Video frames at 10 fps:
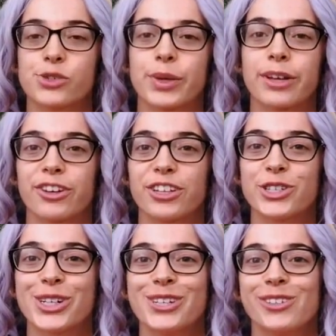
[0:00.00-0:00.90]
wiggle your
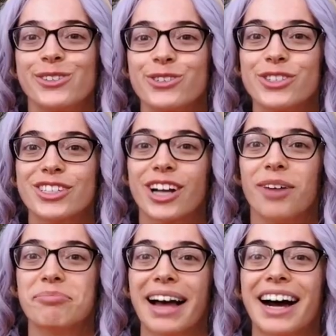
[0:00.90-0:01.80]
toes to come
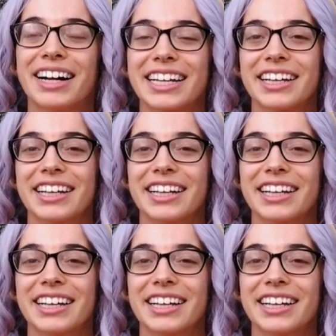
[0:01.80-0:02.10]
back